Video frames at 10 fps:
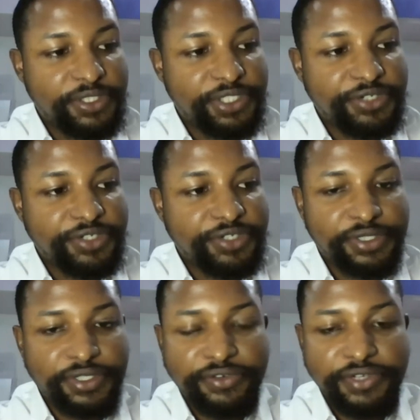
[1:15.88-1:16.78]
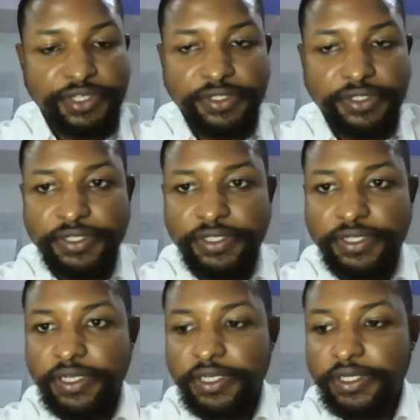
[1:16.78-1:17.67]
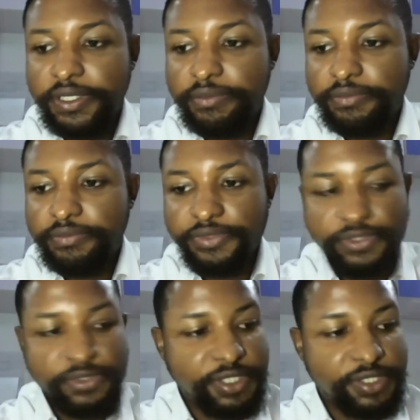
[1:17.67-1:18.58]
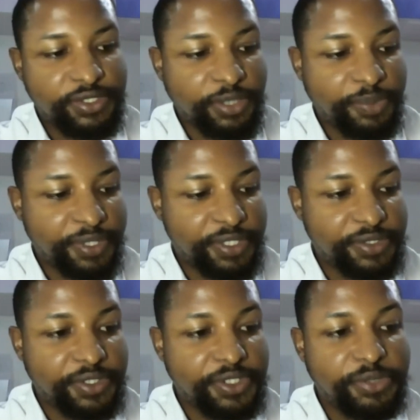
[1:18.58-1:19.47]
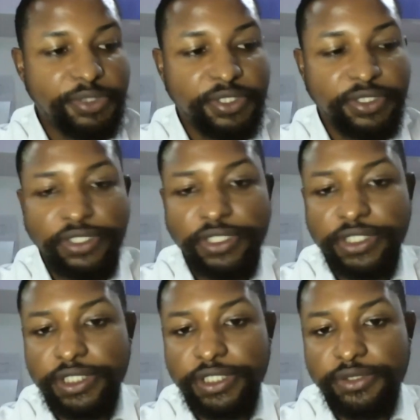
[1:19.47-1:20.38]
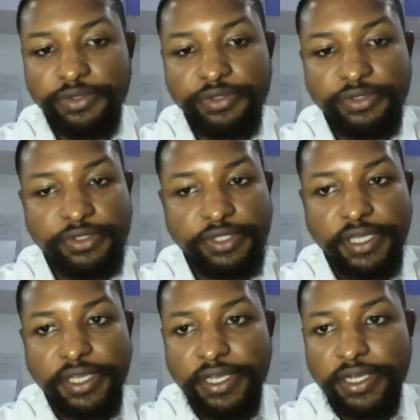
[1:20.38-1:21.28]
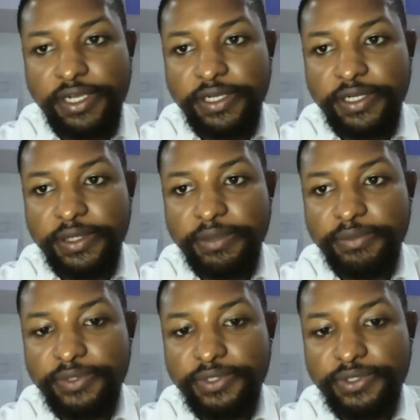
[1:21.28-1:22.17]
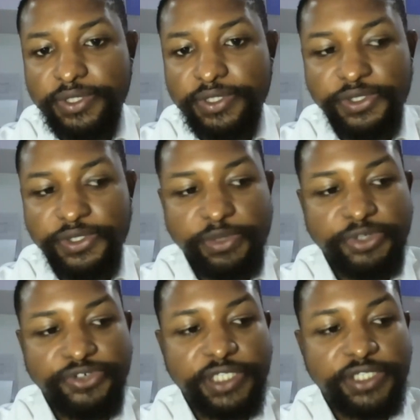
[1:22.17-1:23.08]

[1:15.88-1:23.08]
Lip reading: you're sharing the screen, today's topic is going to be on corneal tattoos. So it's going to be really